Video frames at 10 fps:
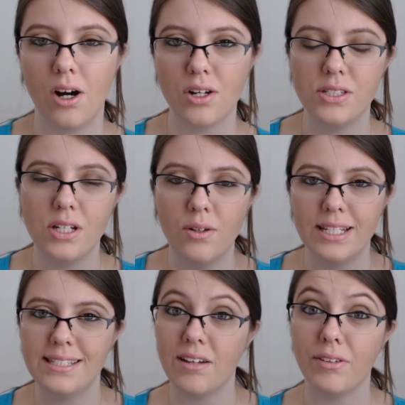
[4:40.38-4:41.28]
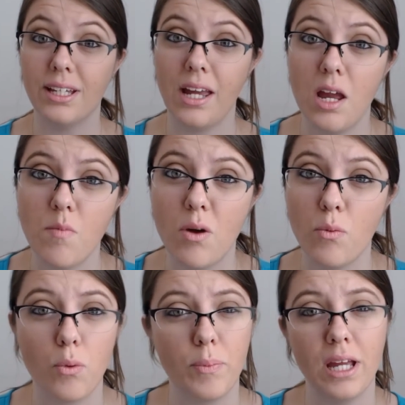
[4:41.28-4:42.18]
Hearthstone is definitely a game
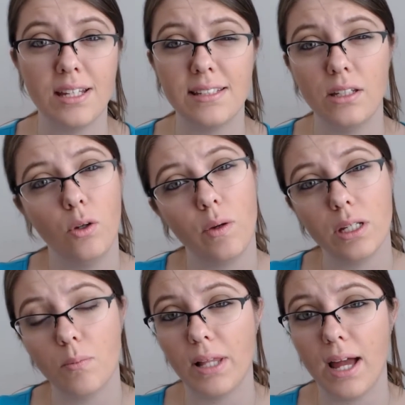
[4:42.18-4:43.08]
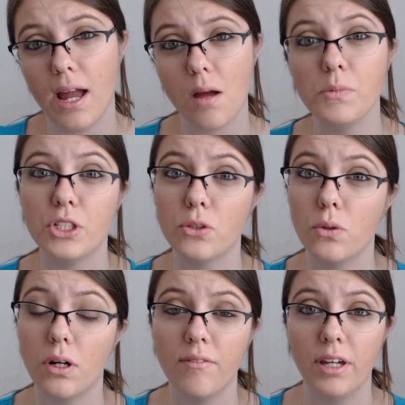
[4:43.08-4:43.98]
I will be continuing to play, I'm
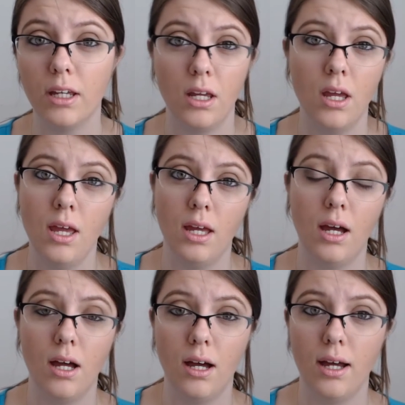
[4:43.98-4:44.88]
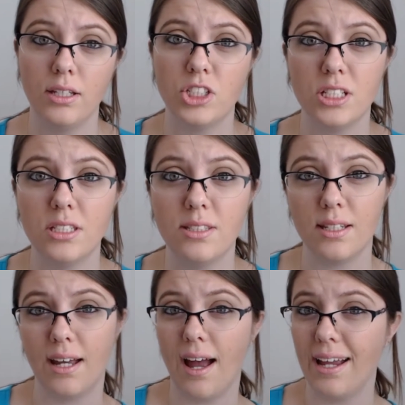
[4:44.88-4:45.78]
sure of it. It's just,
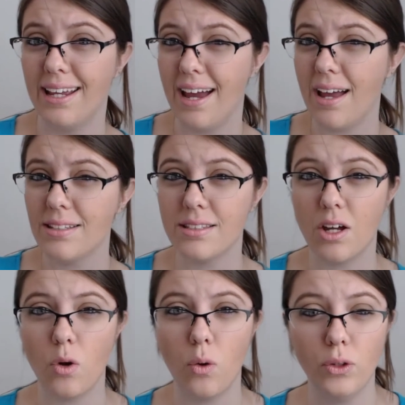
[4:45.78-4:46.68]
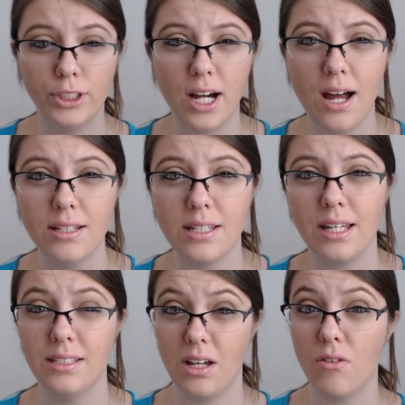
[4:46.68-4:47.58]
I guess, Old Gods
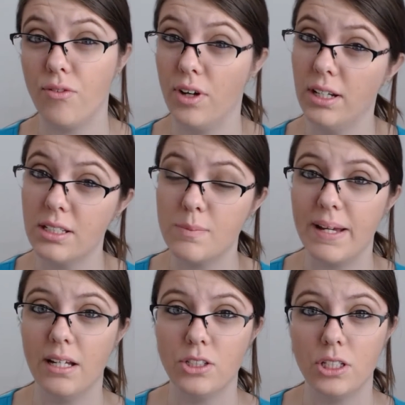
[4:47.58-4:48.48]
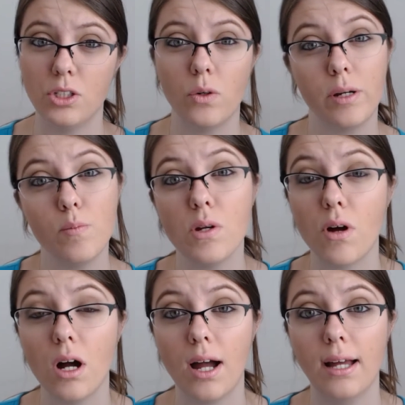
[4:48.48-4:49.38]
is a fun expansion, don't get me
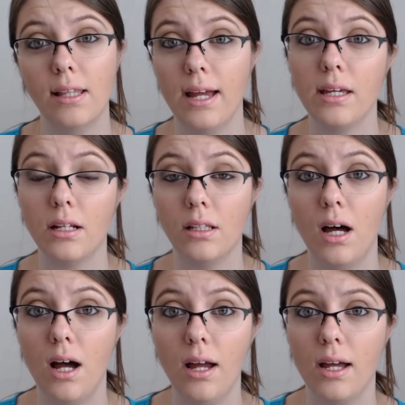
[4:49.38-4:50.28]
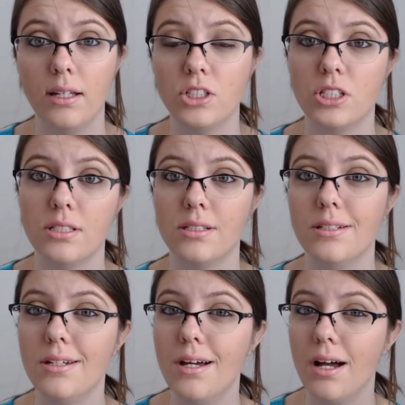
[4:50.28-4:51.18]
wrong, I like it a lot. It's just
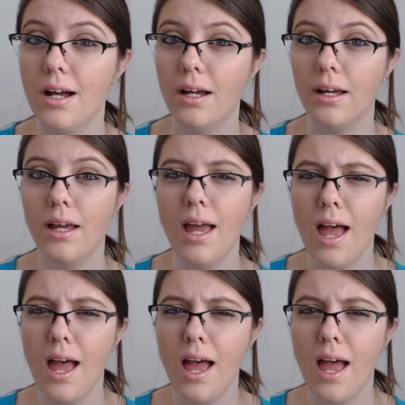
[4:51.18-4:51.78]
not,